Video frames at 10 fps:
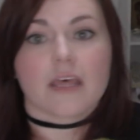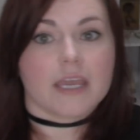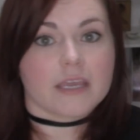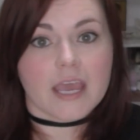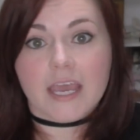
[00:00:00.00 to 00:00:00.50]

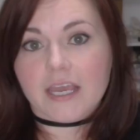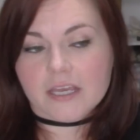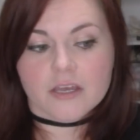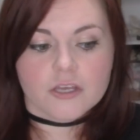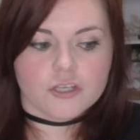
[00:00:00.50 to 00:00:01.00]
like,
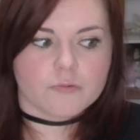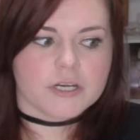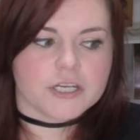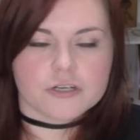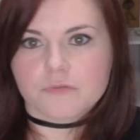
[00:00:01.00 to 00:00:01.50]
hey, you want
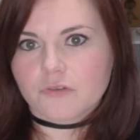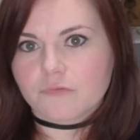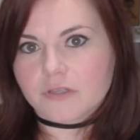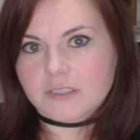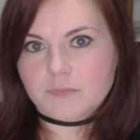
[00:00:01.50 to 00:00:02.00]
to interview
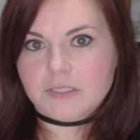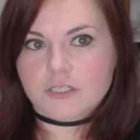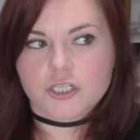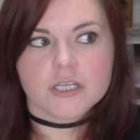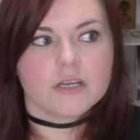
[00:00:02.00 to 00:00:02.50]
for this
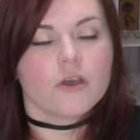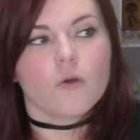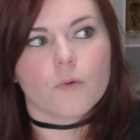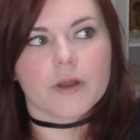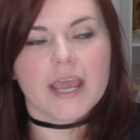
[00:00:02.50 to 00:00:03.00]
position?
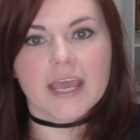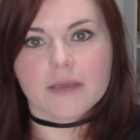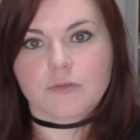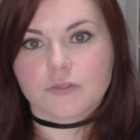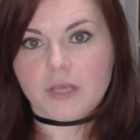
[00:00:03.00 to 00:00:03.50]
Or, hey,
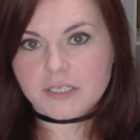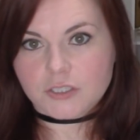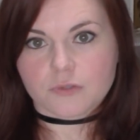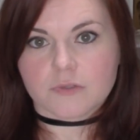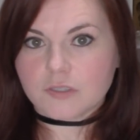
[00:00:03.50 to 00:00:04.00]
would you like to
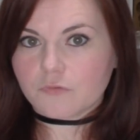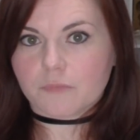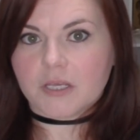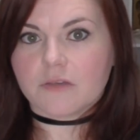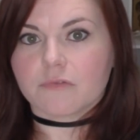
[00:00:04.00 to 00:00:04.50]
do this for
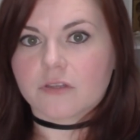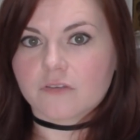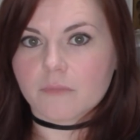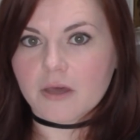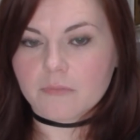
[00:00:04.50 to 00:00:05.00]
me for this
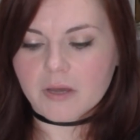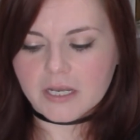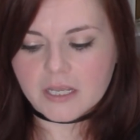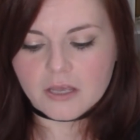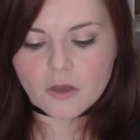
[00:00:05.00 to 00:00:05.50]
amount of
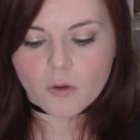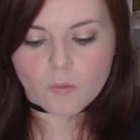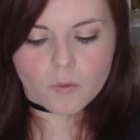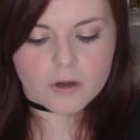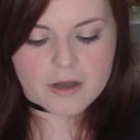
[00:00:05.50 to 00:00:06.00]
money?
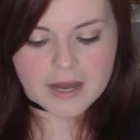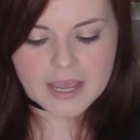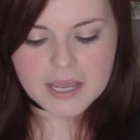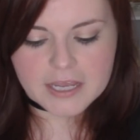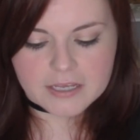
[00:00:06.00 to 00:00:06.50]
Or,
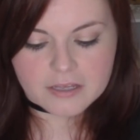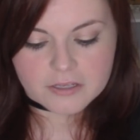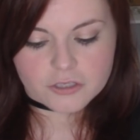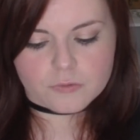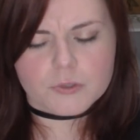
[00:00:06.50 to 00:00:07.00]
hey,
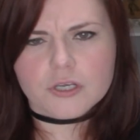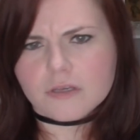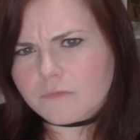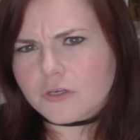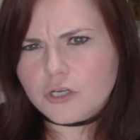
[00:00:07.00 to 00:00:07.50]
you were
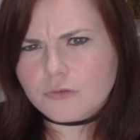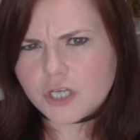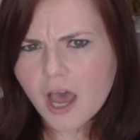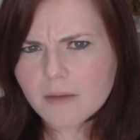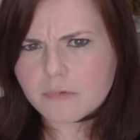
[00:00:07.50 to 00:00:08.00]
looking for a new
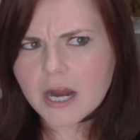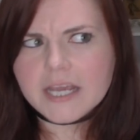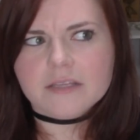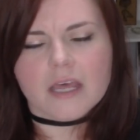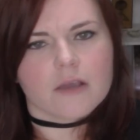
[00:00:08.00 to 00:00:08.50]
job,
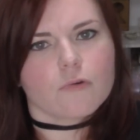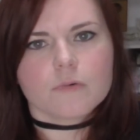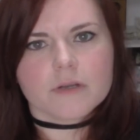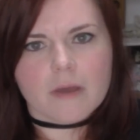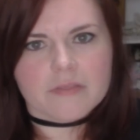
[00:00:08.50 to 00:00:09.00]
right? Like, well,
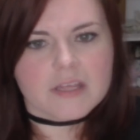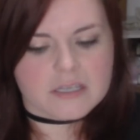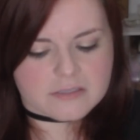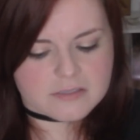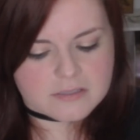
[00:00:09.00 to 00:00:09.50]
what about
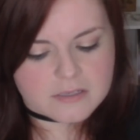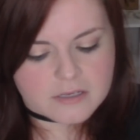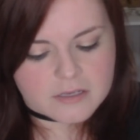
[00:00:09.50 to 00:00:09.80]
this?